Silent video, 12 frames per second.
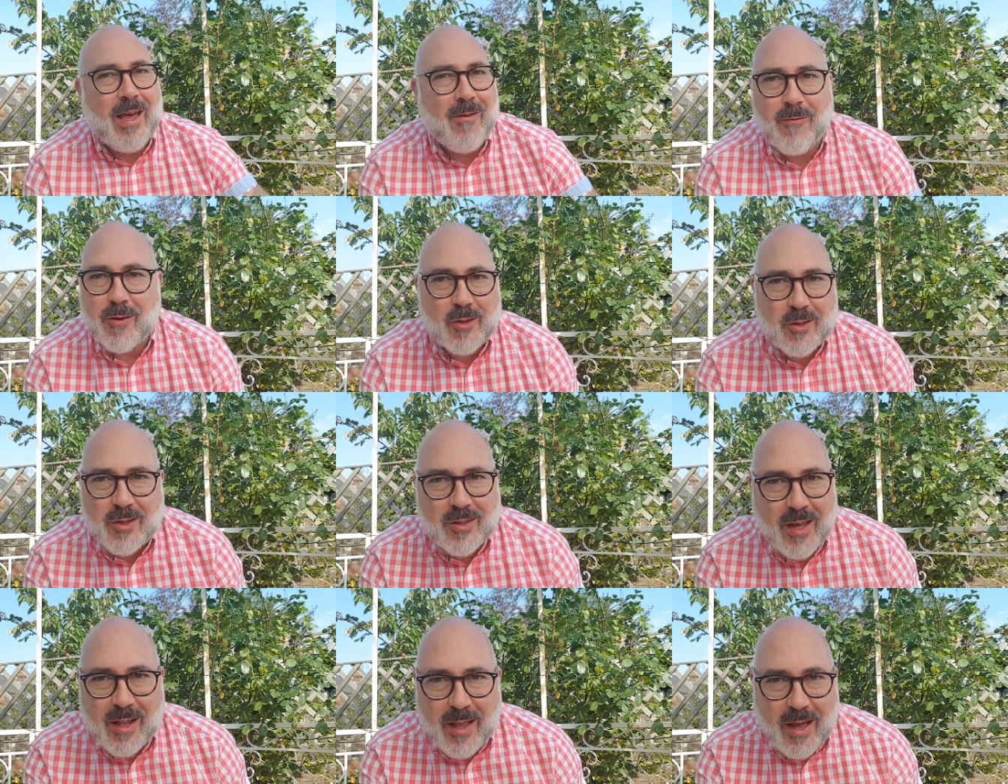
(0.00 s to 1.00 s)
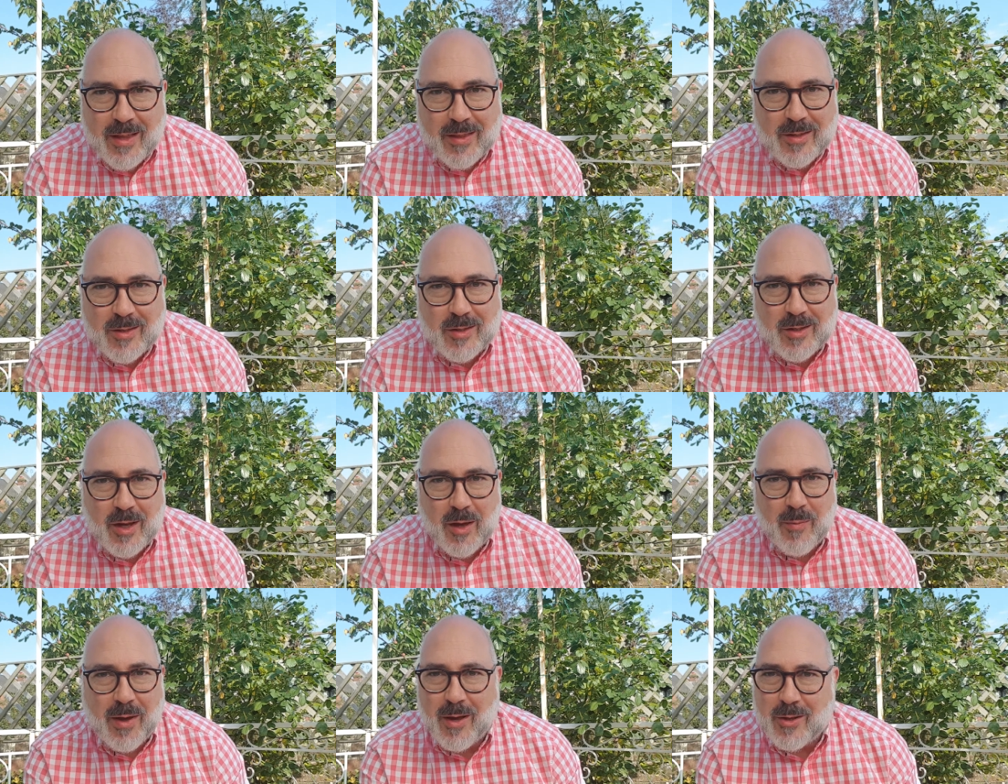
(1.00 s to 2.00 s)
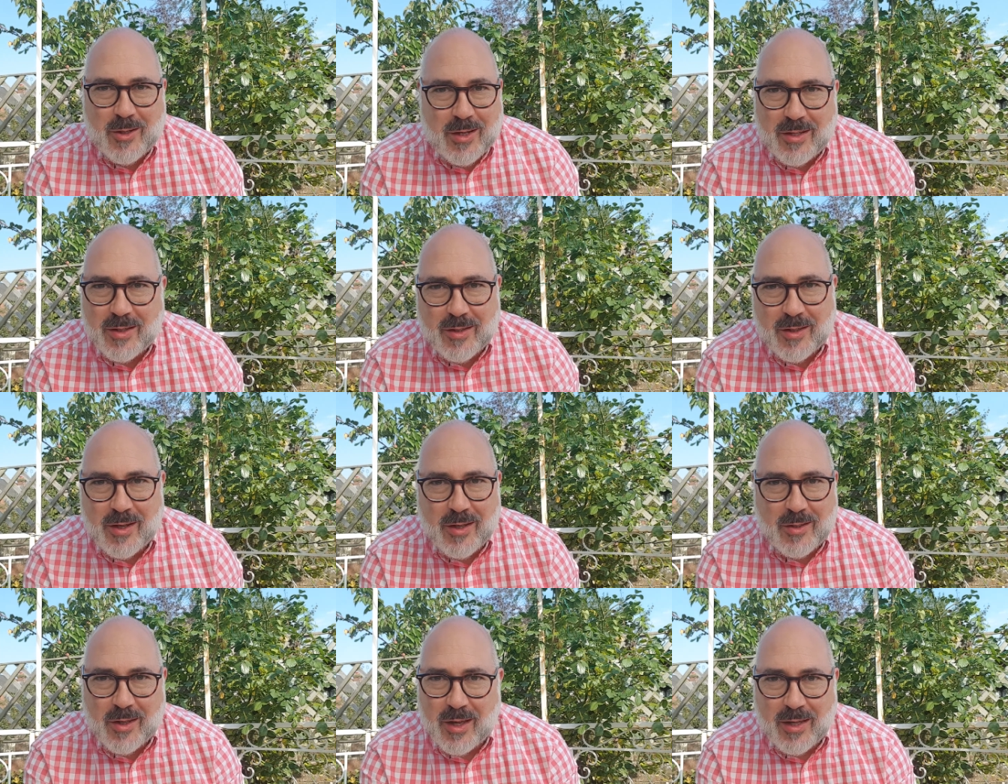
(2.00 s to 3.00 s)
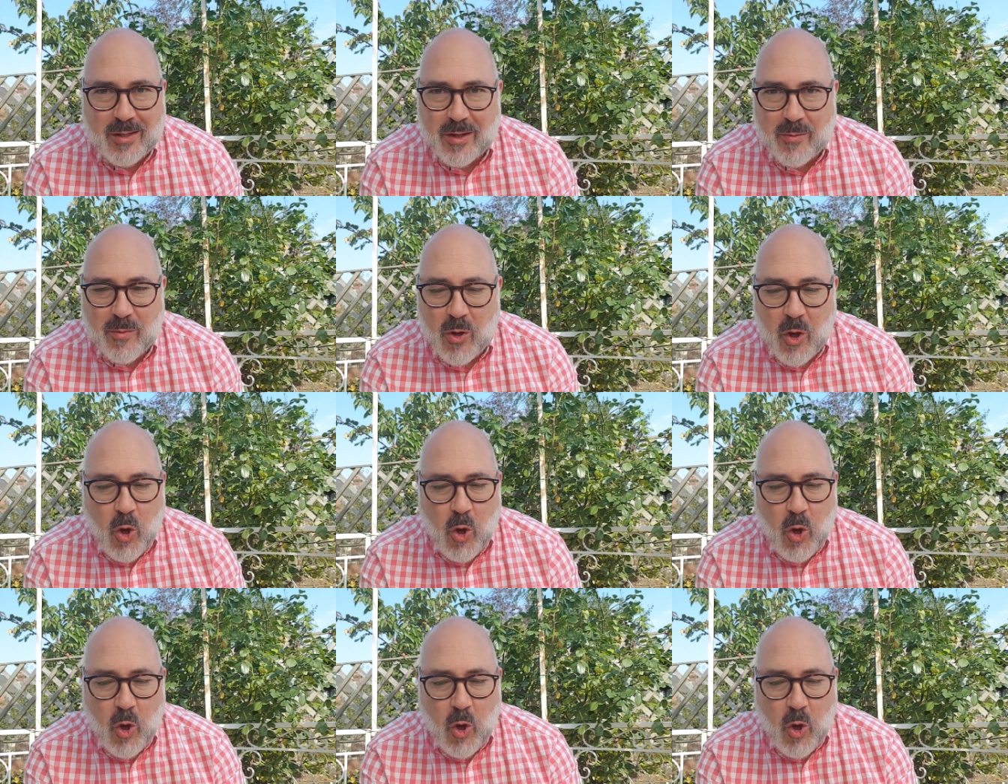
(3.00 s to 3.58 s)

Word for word: efforts to tell others about Jesus and his kingdom,